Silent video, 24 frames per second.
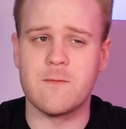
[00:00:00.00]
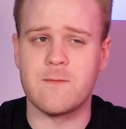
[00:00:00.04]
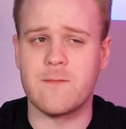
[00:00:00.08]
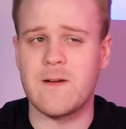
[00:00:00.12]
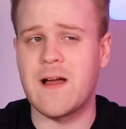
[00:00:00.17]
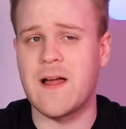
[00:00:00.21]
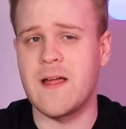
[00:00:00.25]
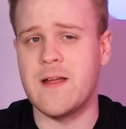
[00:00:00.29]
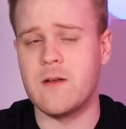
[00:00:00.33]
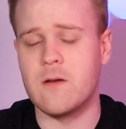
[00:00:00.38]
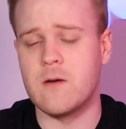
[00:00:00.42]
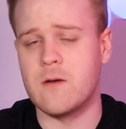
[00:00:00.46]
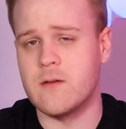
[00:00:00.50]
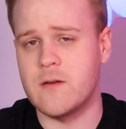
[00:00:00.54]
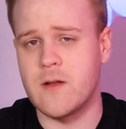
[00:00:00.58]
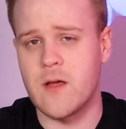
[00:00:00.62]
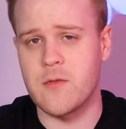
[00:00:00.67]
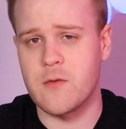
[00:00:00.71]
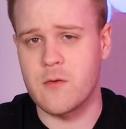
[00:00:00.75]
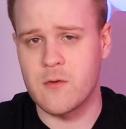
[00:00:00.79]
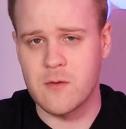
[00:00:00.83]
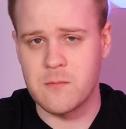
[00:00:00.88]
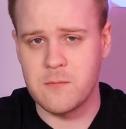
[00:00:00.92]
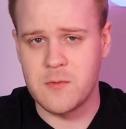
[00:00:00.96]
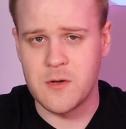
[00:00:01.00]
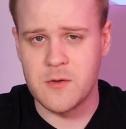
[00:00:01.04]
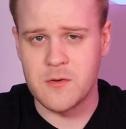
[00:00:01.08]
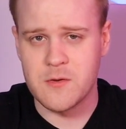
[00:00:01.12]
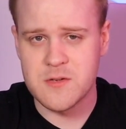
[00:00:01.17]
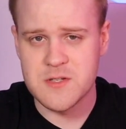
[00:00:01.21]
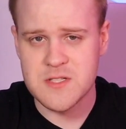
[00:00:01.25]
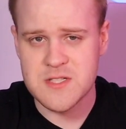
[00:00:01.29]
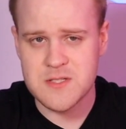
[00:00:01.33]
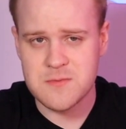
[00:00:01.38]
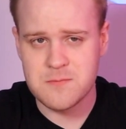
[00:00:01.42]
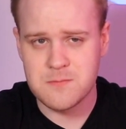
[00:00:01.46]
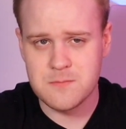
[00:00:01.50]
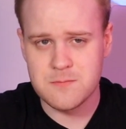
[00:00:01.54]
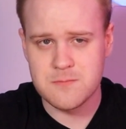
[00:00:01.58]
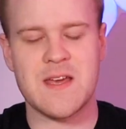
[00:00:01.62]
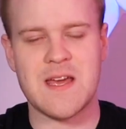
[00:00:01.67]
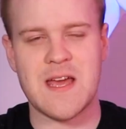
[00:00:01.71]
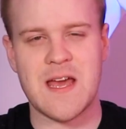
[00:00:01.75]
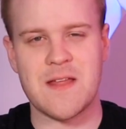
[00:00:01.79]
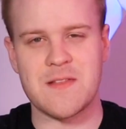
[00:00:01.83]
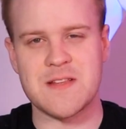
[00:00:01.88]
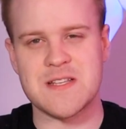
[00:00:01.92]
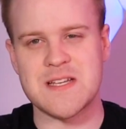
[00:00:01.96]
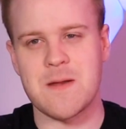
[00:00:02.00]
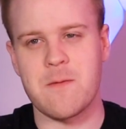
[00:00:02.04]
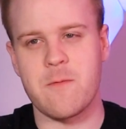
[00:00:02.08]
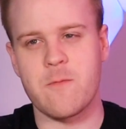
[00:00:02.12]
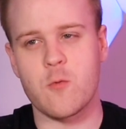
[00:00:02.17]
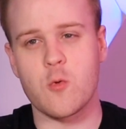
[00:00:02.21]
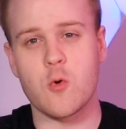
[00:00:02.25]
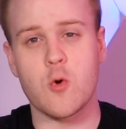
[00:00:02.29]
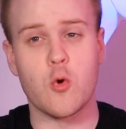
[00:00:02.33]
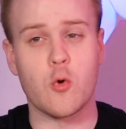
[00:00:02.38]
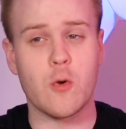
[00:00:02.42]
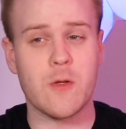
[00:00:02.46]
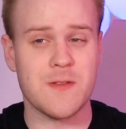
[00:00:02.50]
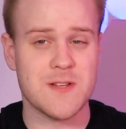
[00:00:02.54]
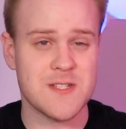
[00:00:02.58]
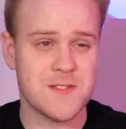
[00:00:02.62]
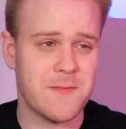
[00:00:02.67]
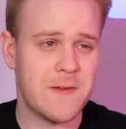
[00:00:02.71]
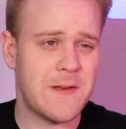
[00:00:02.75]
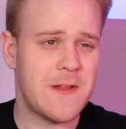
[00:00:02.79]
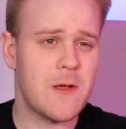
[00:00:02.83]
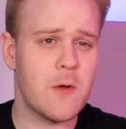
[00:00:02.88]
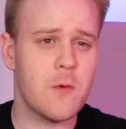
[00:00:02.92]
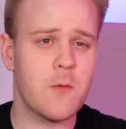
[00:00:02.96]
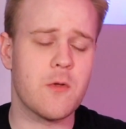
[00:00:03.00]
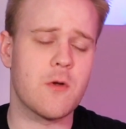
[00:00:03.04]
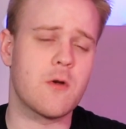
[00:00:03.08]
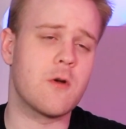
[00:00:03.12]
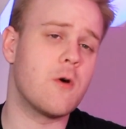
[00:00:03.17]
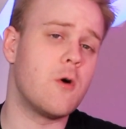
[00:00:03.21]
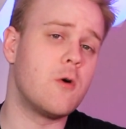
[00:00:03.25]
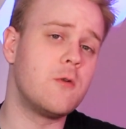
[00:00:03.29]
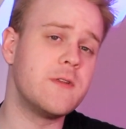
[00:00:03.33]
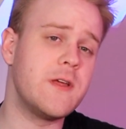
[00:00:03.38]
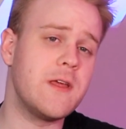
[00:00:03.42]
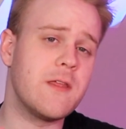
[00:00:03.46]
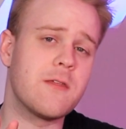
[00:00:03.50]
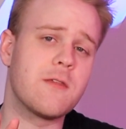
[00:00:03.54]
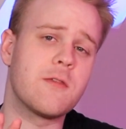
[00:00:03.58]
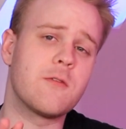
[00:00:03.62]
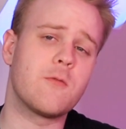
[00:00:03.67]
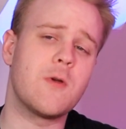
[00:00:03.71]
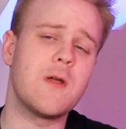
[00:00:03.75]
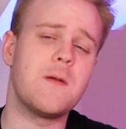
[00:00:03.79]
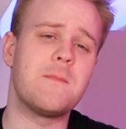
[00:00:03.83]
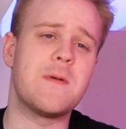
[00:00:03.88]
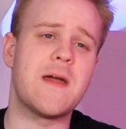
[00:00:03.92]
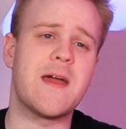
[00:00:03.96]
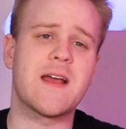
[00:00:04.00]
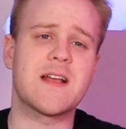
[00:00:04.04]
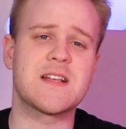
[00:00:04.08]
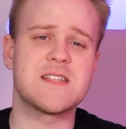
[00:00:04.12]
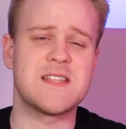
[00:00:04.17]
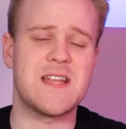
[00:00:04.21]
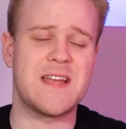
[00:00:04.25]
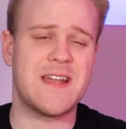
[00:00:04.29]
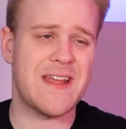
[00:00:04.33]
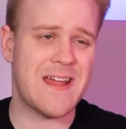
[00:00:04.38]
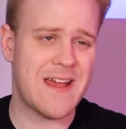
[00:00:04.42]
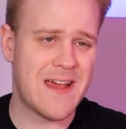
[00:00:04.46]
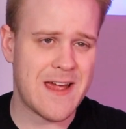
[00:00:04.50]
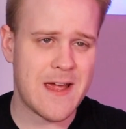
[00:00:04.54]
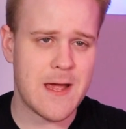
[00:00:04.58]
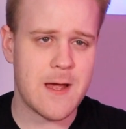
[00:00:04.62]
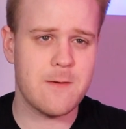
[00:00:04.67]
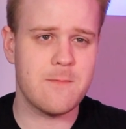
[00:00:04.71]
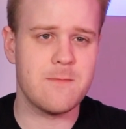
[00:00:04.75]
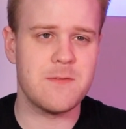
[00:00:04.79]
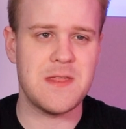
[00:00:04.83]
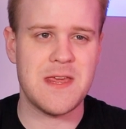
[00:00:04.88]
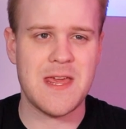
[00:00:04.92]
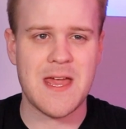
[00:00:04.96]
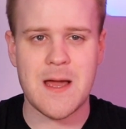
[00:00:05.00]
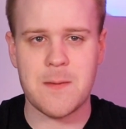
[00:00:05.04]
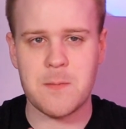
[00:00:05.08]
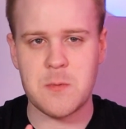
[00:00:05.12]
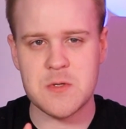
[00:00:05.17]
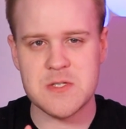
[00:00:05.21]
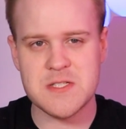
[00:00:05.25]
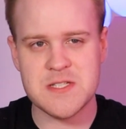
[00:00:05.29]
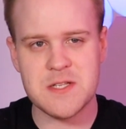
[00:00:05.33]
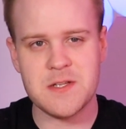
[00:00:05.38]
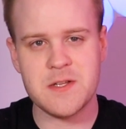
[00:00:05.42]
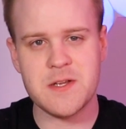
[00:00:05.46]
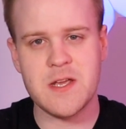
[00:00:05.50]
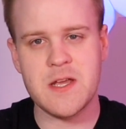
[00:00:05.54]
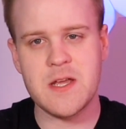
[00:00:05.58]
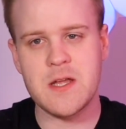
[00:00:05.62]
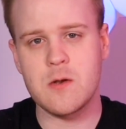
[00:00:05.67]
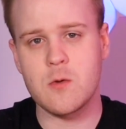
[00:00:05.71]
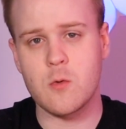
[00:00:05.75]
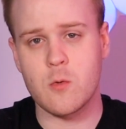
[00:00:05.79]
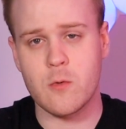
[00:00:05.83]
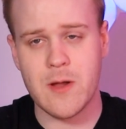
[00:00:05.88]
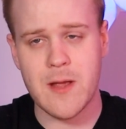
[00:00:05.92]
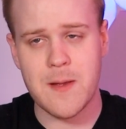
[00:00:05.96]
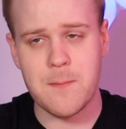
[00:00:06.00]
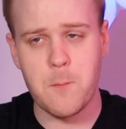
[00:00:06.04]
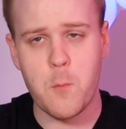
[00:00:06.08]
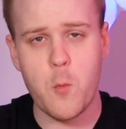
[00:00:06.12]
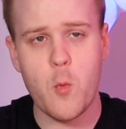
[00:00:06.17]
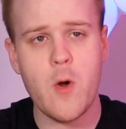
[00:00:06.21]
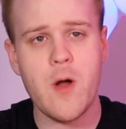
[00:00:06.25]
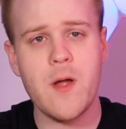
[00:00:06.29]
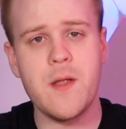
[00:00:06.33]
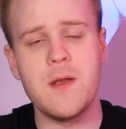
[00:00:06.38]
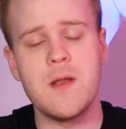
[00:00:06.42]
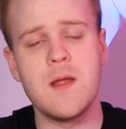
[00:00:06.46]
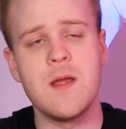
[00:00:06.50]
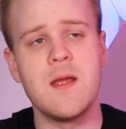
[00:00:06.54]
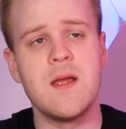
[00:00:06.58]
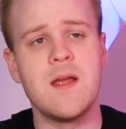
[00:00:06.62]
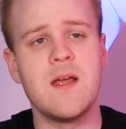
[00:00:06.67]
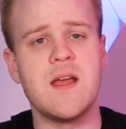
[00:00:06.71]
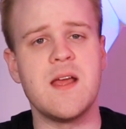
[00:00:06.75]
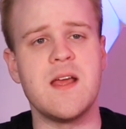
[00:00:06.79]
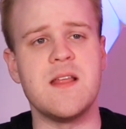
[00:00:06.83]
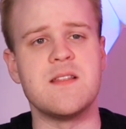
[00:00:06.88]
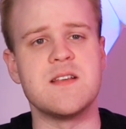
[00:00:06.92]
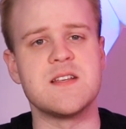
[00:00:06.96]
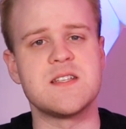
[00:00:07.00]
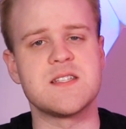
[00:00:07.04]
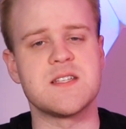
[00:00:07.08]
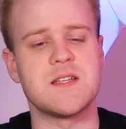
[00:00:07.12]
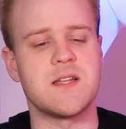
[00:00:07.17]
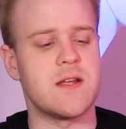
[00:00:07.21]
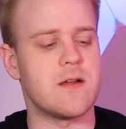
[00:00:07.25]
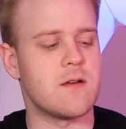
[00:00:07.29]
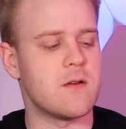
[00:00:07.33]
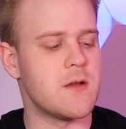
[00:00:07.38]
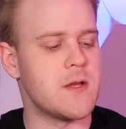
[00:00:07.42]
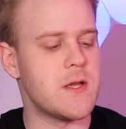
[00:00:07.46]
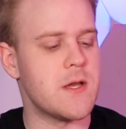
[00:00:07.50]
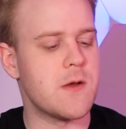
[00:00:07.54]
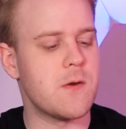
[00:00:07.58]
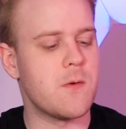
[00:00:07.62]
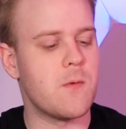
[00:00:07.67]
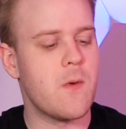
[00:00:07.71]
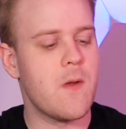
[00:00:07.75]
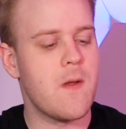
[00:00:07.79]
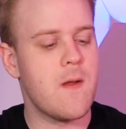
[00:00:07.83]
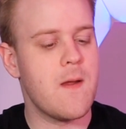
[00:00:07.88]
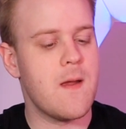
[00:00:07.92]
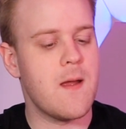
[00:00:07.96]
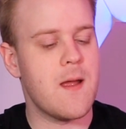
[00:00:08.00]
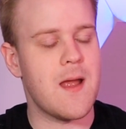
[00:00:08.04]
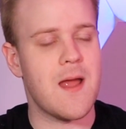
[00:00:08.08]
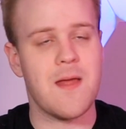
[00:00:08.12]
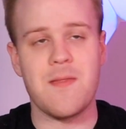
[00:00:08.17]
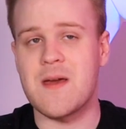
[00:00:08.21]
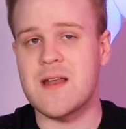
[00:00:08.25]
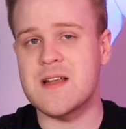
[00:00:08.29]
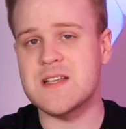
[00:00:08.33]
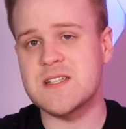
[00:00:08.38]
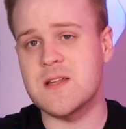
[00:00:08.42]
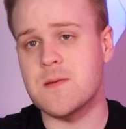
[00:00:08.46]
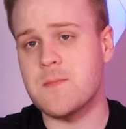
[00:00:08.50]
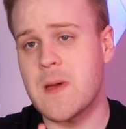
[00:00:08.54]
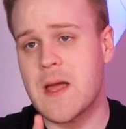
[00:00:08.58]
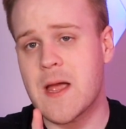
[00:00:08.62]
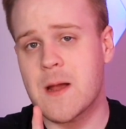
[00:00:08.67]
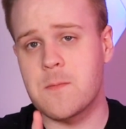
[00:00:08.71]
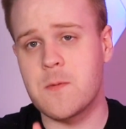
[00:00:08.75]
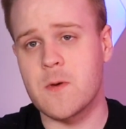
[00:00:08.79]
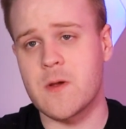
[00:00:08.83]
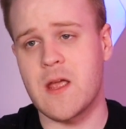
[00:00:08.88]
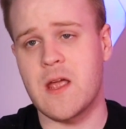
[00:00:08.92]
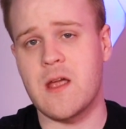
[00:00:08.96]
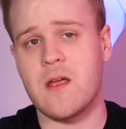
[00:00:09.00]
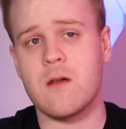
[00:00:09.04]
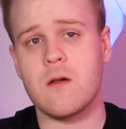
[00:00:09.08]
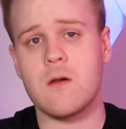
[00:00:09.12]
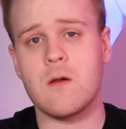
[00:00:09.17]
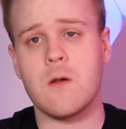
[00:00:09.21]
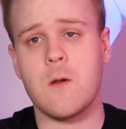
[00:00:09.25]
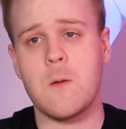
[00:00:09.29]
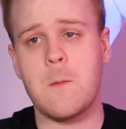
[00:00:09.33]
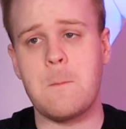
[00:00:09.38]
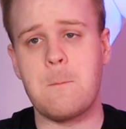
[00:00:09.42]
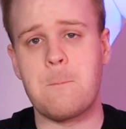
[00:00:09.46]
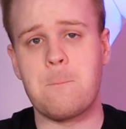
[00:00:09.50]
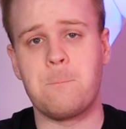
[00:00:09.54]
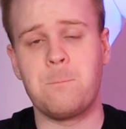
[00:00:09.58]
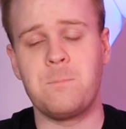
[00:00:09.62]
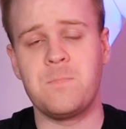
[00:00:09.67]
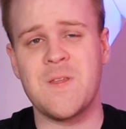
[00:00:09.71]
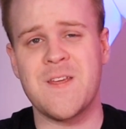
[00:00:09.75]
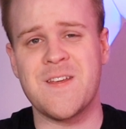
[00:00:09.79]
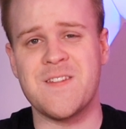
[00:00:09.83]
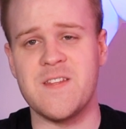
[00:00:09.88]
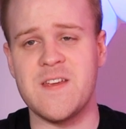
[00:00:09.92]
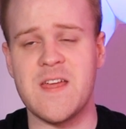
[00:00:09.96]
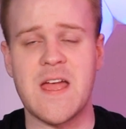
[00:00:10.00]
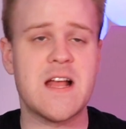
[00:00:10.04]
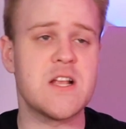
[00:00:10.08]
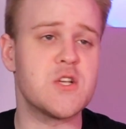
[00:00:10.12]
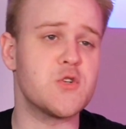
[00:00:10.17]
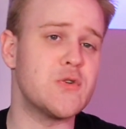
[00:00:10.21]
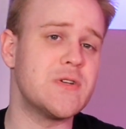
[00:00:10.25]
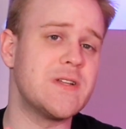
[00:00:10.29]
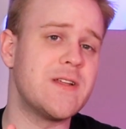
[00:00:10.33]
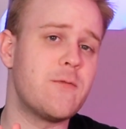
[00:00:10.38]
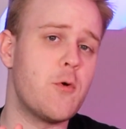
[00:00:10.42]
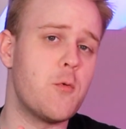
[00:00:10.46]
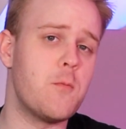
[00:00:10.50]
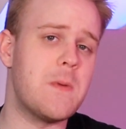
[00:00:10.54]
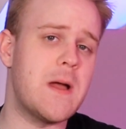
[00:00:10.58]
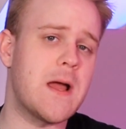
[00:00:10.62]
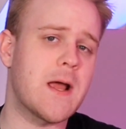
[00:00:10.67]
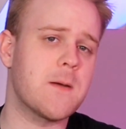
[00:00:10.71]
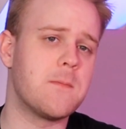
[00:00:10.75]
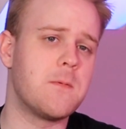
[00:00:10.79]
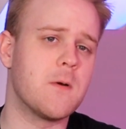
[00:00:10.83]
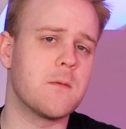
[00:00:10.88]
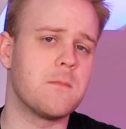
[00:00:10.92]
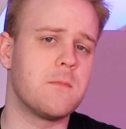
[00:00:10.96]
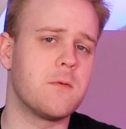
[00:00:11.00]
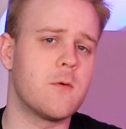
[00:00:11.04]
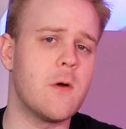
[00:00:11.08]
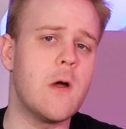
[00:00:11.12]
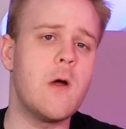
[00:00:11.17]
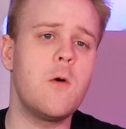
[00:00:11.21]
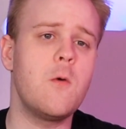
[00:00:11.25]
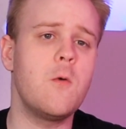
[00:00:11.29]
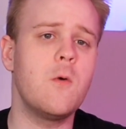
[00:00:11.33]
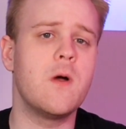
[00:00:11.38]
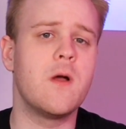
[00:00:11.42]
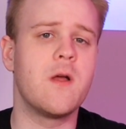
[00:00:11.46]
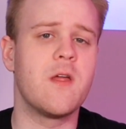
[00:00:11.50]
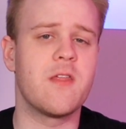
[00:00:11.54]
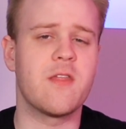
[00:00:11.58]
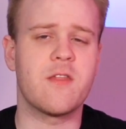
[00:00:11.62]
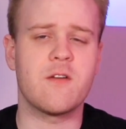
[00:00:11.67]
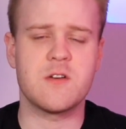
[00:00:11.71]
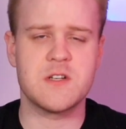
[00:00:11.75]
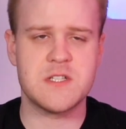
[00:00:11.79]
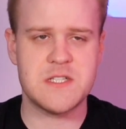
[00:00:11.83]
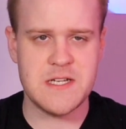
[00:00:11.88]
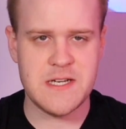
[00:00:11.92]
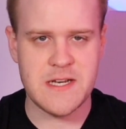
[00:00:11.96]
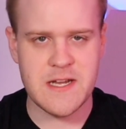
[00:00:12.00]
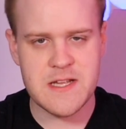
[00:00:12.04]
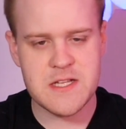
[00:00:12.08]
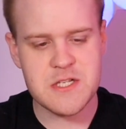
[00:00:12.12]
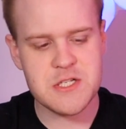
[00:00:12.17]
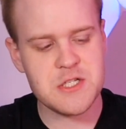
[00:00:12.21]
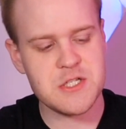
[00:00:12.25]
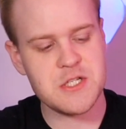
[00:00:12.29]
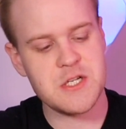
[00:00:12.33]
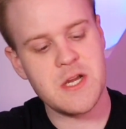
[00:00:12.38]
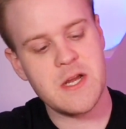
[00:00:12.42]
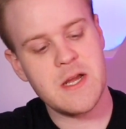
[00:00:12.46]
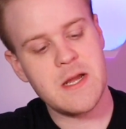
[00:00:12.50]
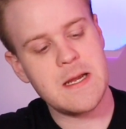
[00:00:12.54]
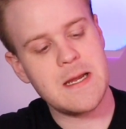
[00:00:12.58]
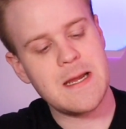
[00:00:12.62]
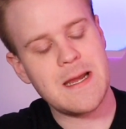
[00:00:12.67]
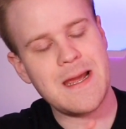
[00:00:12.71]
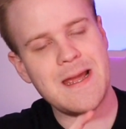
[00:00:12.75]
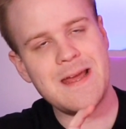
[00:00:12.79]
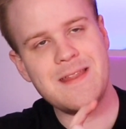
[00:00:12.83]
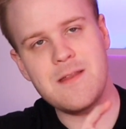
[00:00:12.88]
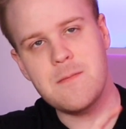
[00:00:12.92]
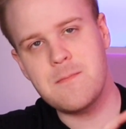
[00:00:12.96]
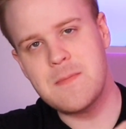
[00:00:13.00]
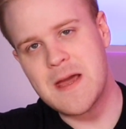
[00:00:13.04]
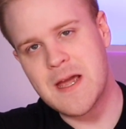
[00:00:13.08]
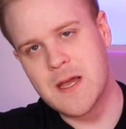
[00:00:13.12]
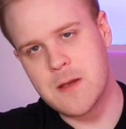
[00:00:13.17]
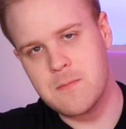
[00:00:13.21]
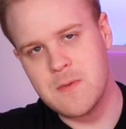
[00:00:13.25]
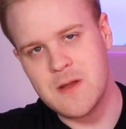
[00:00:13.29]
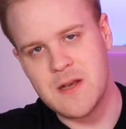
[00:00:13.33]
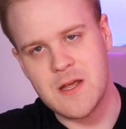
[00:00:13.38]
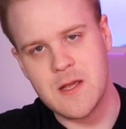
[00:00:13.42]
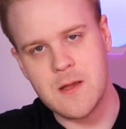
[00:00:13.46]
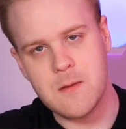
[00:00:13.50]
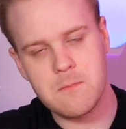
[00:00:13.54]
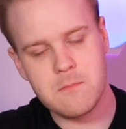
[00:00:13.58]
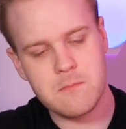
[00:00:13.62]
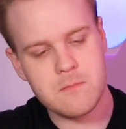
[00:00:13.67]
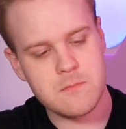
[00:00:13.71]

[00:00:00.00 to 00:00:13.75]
find on other computers. At the time of recording this video, there are only 3 Macs that have the Apple Silicon, or M1, in this scenario, and that is the MacBook Air, the entry-level MacBook Pro, 13-inch, and the Mac Mini.